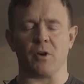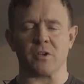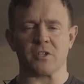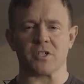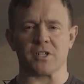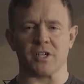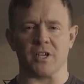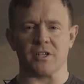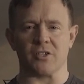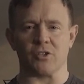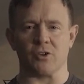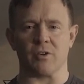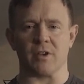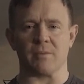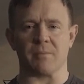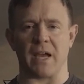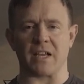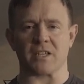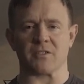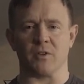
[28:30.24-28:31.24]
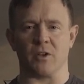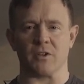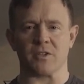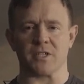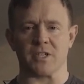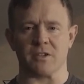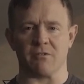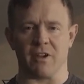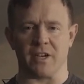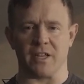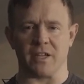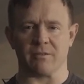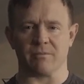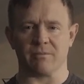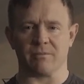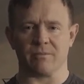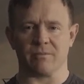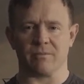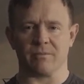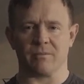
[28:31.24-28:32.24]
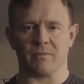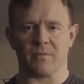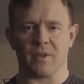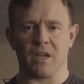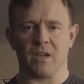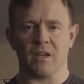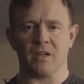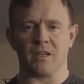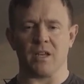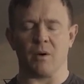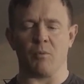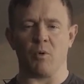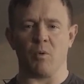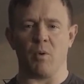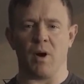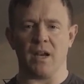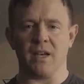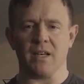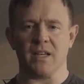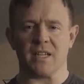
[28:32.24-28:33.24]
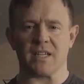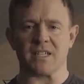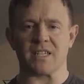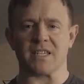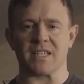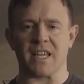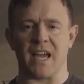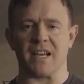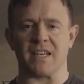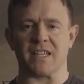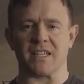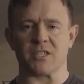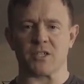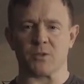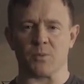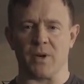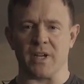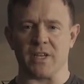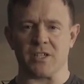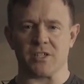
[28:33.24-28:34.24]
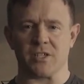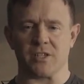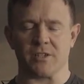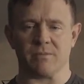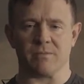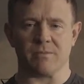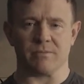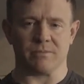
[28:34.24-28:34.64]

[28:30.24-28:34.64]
posture during max velocity running. Number 1 is a standing switch.